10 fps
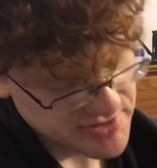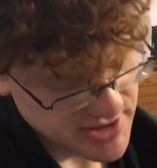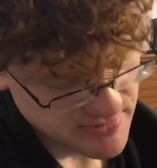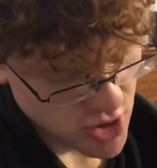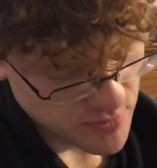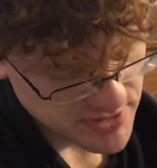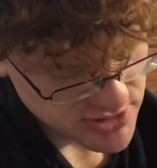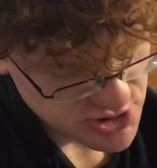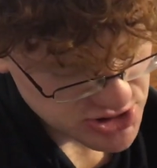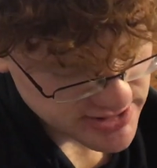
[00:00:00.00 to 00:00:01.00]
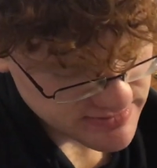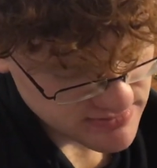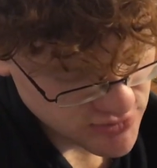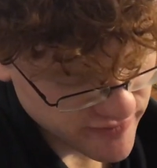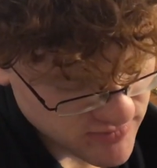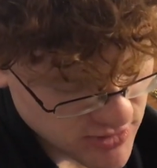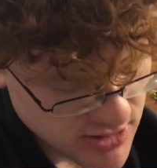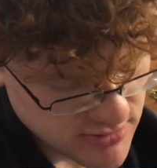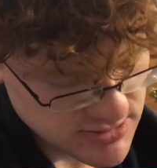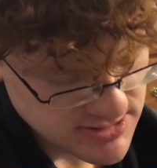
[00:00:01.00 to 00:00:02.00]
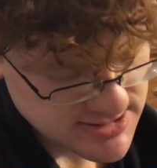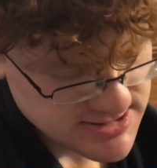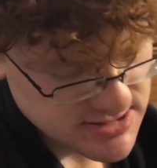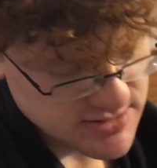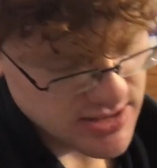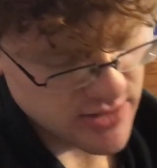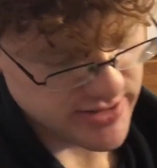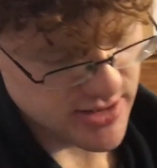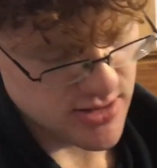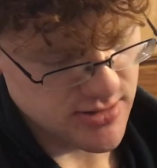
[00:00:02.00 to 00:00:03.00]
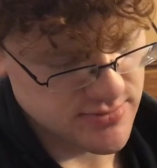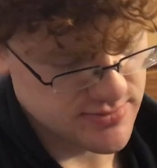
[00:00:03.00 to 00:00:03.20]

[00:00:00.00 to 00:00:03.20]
you get them open, usually move them around. There we go.